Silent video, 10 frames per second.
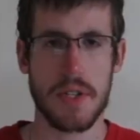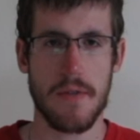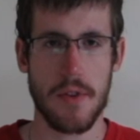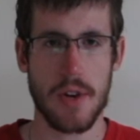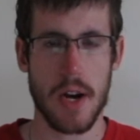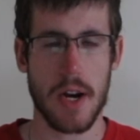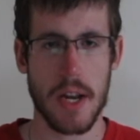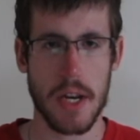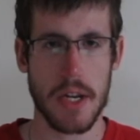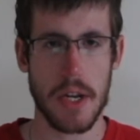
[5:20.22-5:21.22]
if you're
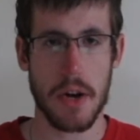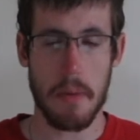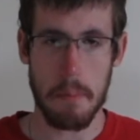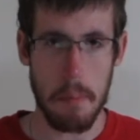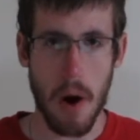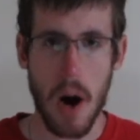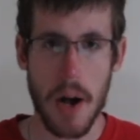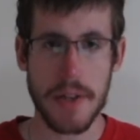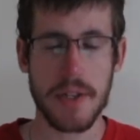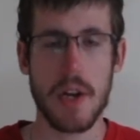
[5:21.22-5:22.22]
talking to your
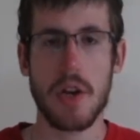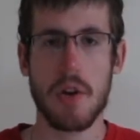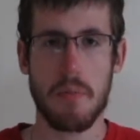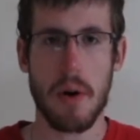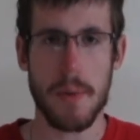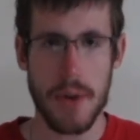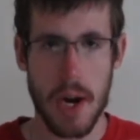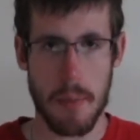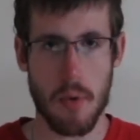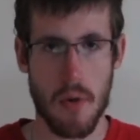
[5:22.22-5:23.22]
boss, you probably
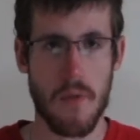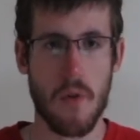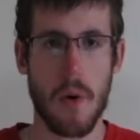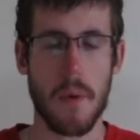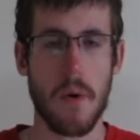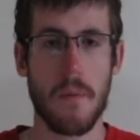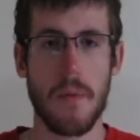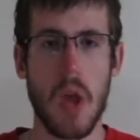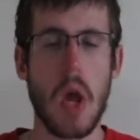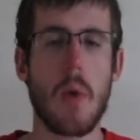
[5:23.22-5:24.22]
talk more formal.
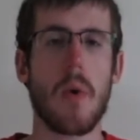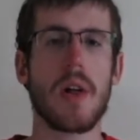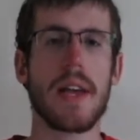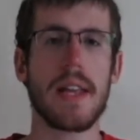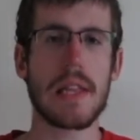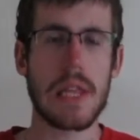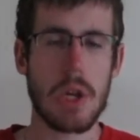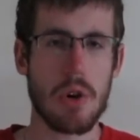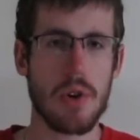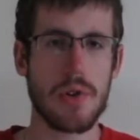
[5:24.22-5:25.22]
Well, it
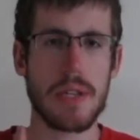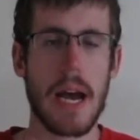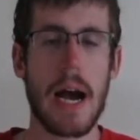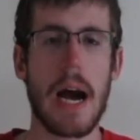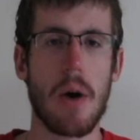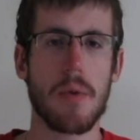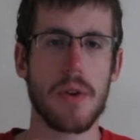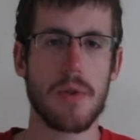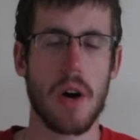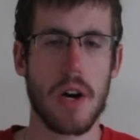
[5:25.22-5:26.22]
learns how
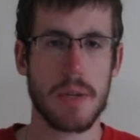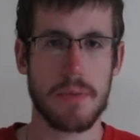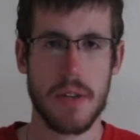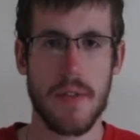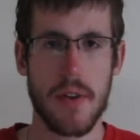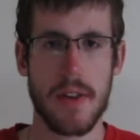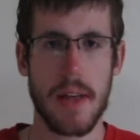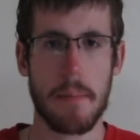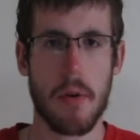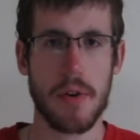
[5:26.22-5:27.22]
you talk specifically to
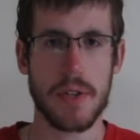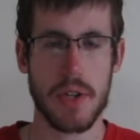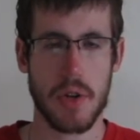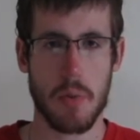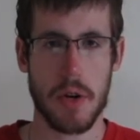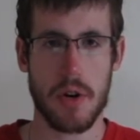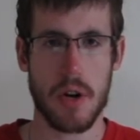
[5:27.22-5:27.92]
that person. So when you're